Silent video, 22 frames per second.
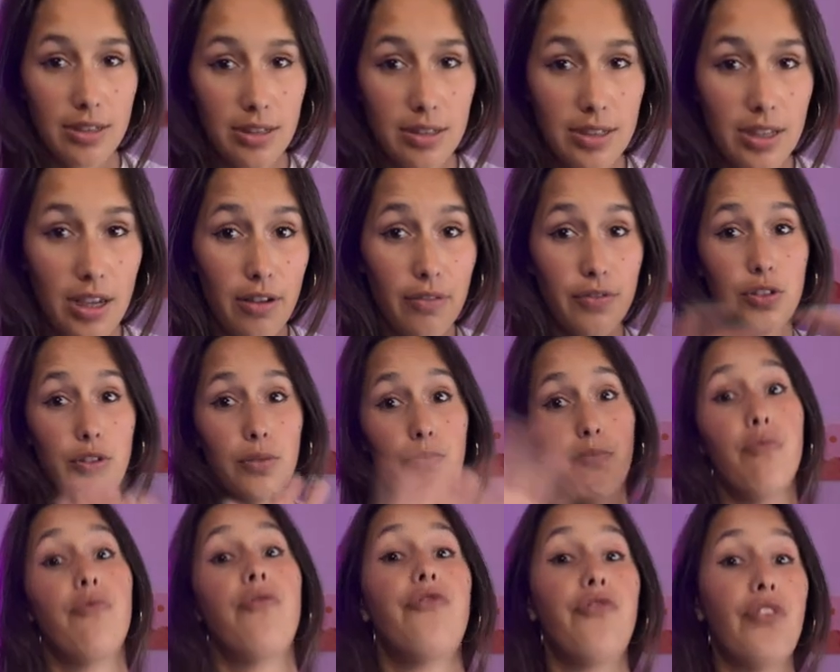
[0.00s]
itself to
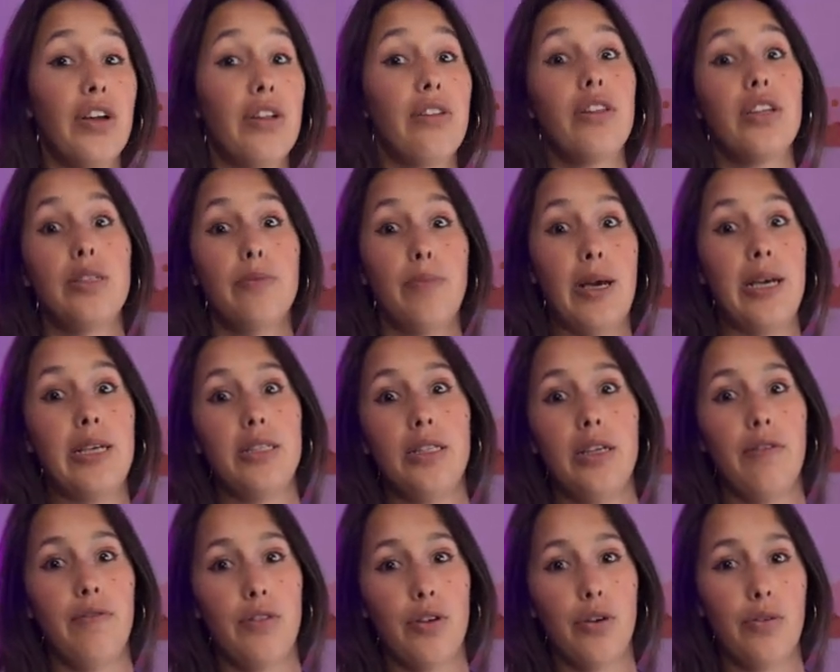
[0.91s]
fill the space
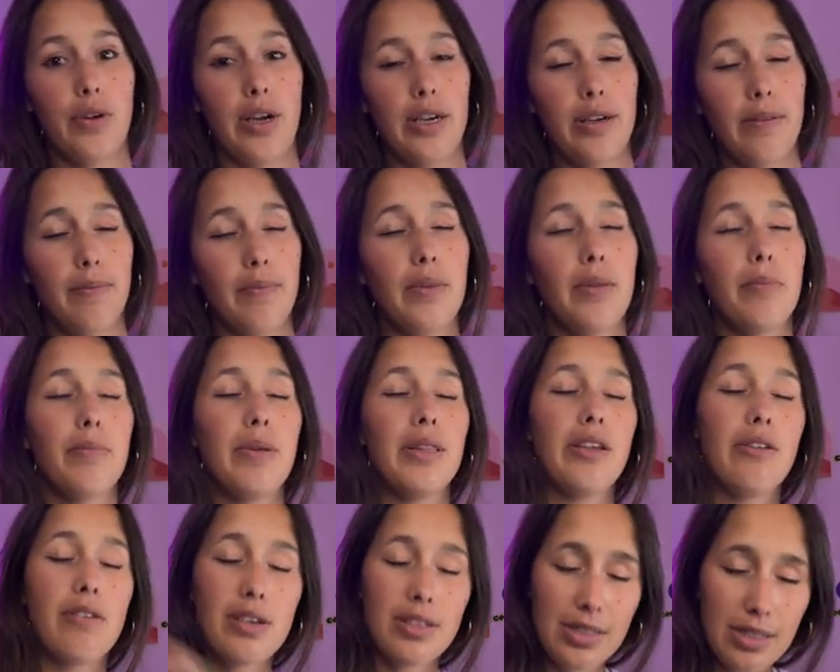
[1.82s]
of the grid. But
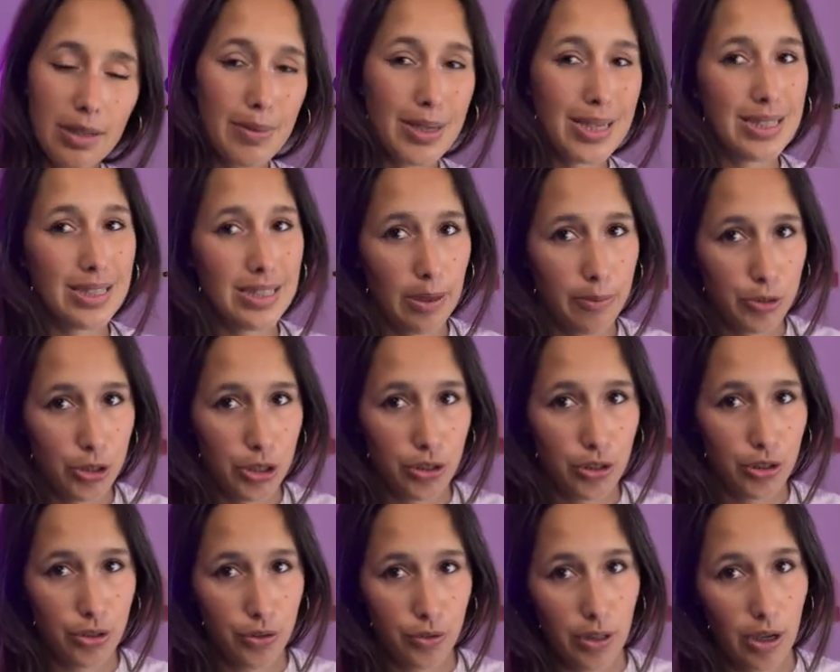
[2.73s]
there are some
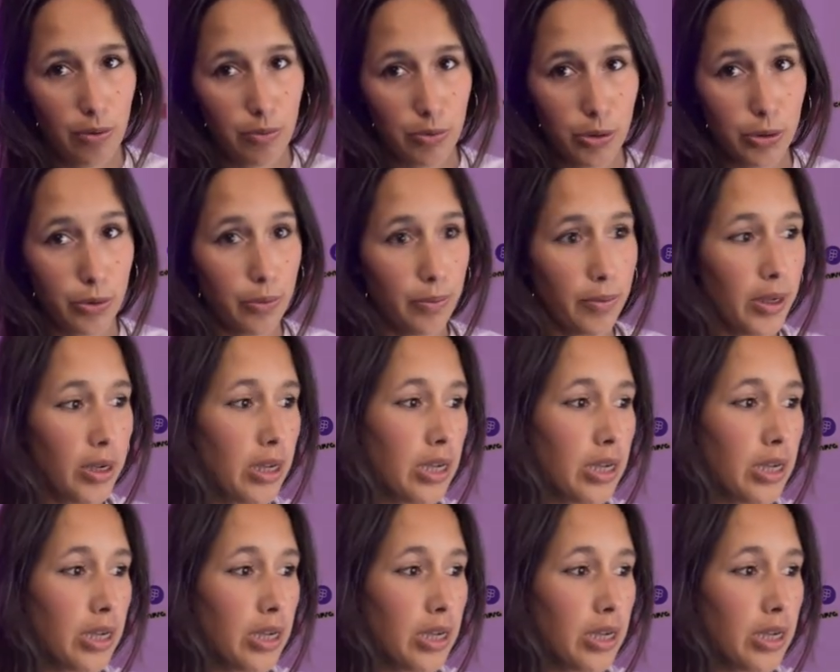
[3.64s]
exceptions to that rule.